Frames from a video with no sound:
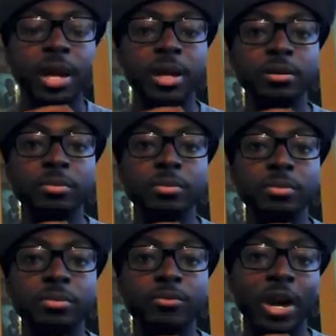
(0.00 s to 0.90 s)
and
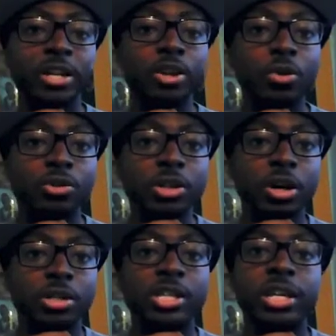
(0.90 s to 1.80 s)
writing your own
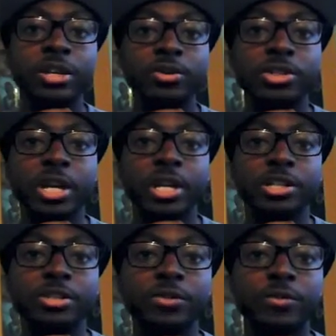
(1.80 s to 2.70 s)
songs and getting on
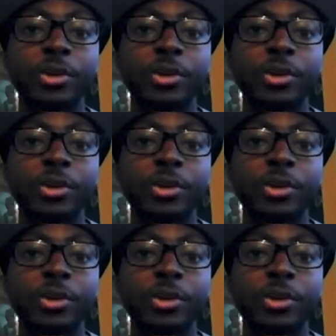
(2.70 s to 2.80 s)
stage.